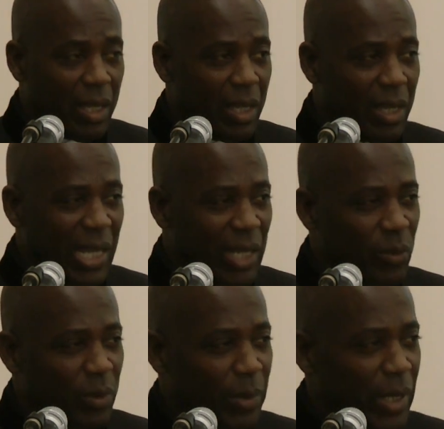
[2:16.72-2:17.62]
that it
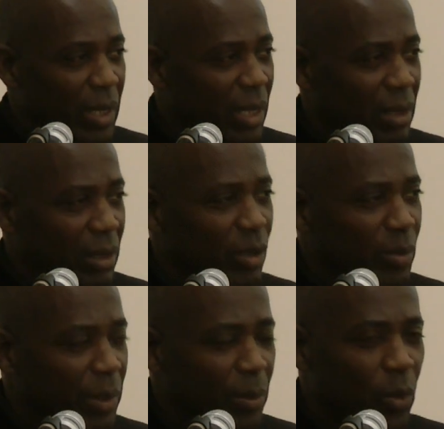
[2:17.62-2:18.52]
would be a little
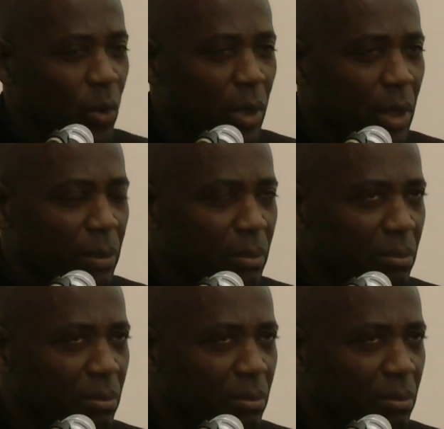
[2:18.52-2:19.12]
bit more